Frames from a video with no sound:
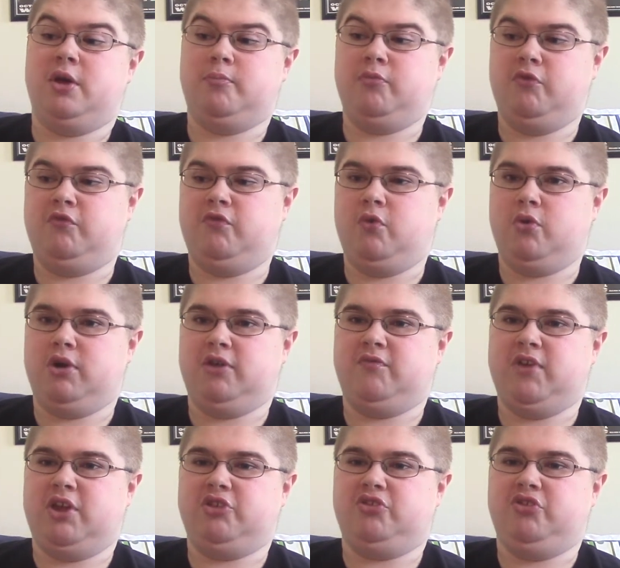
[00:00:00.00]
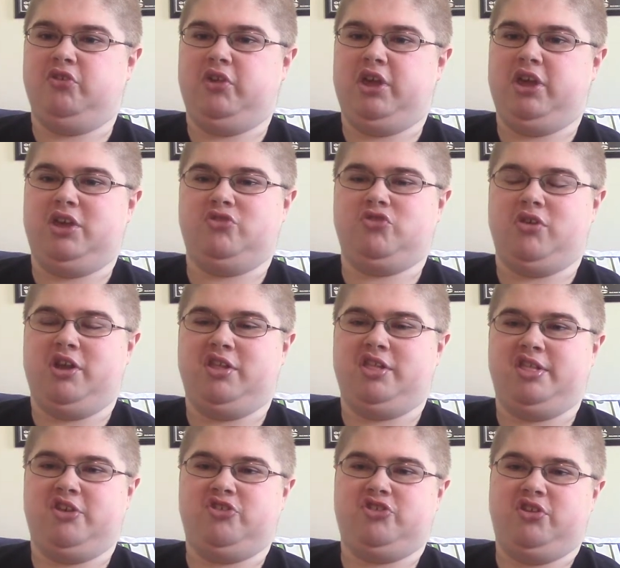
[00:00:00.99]
before it eventually
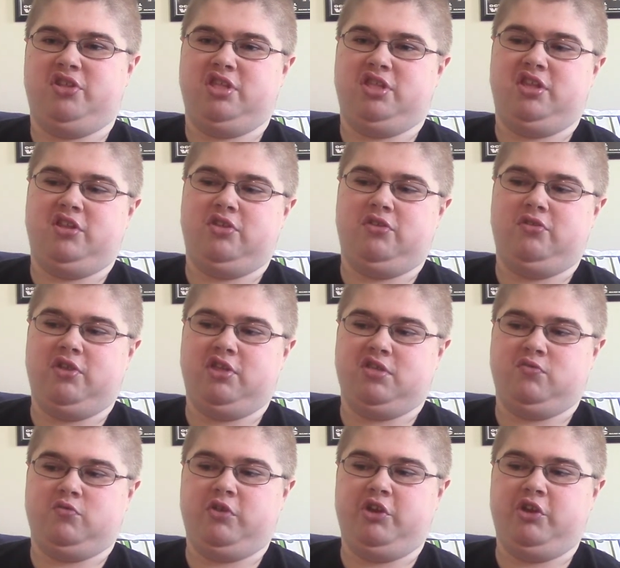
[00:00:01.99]
transitions into this